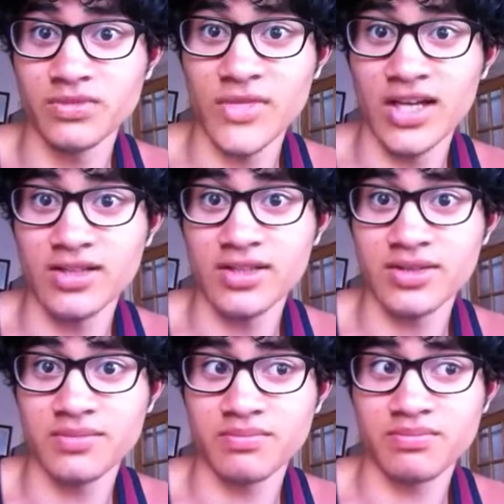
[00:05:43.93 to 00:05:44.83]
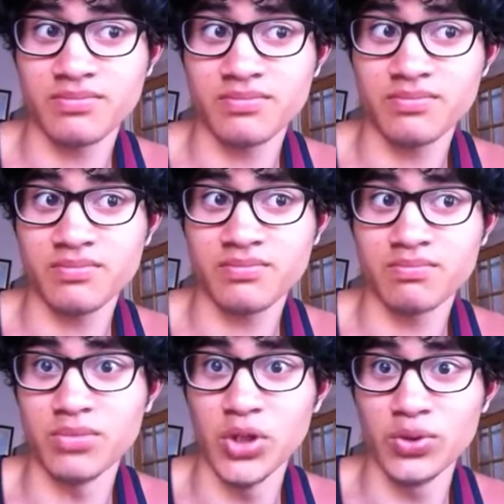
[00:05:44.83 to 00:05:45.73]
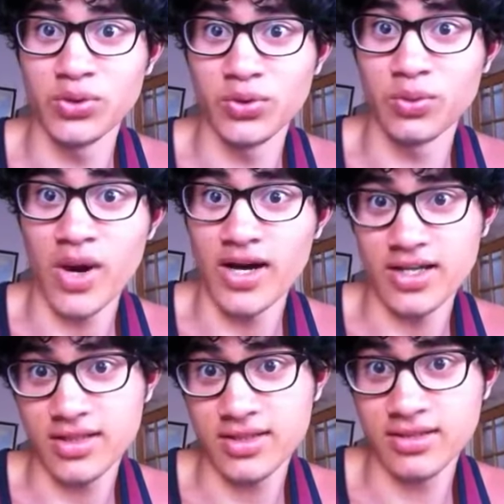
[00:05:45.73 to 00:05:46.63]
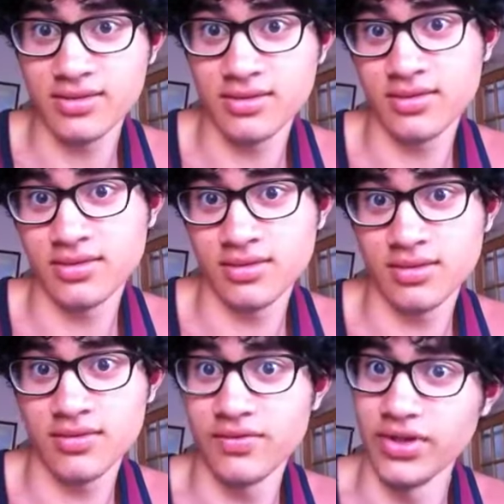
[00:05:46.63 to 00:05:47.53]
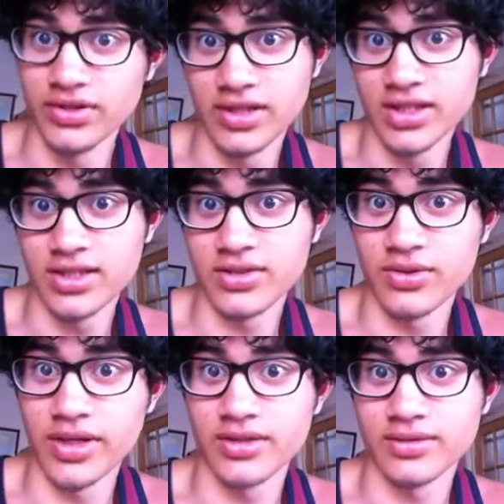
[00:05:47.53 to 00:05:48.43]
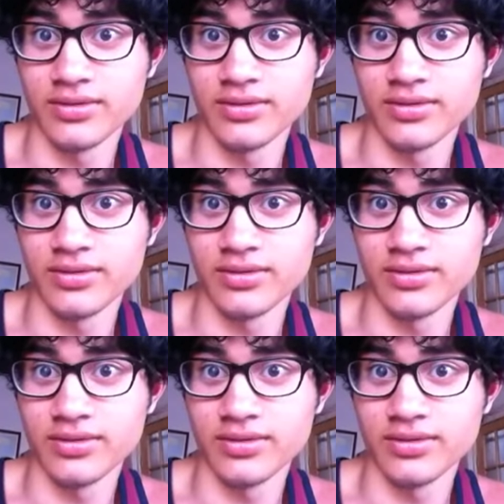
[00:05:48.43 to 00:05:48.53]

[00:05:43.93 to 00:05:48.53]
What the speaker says: that's Bluetooth wireless for you to listen to it.